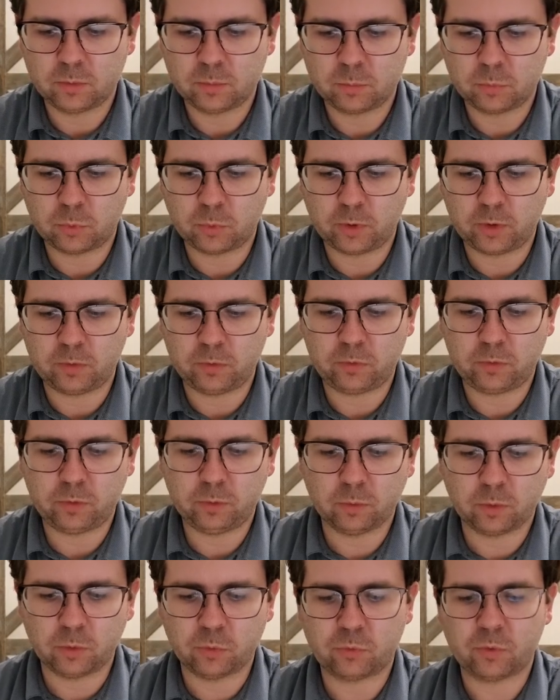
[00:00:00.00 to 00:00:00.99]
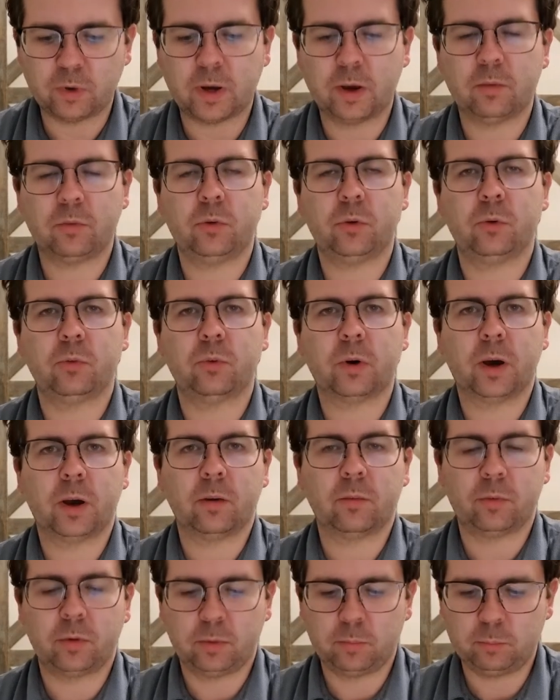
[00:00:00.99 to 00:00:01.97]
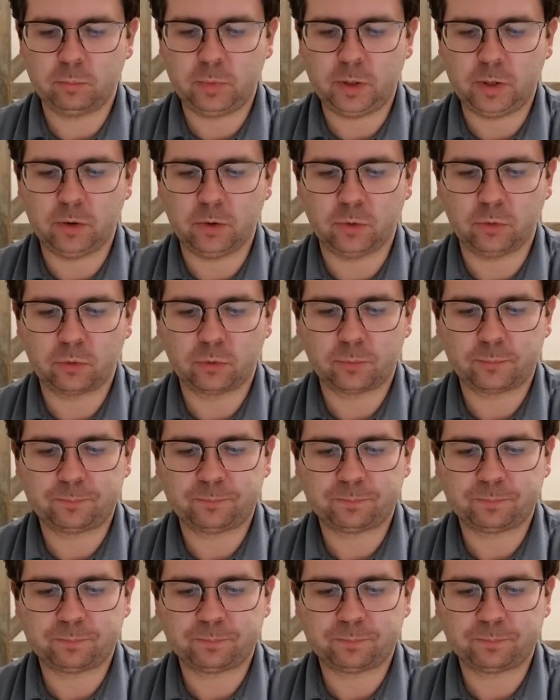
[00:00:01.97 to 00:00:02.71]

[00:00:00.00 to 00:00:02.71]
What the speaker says: 0.0525 meters.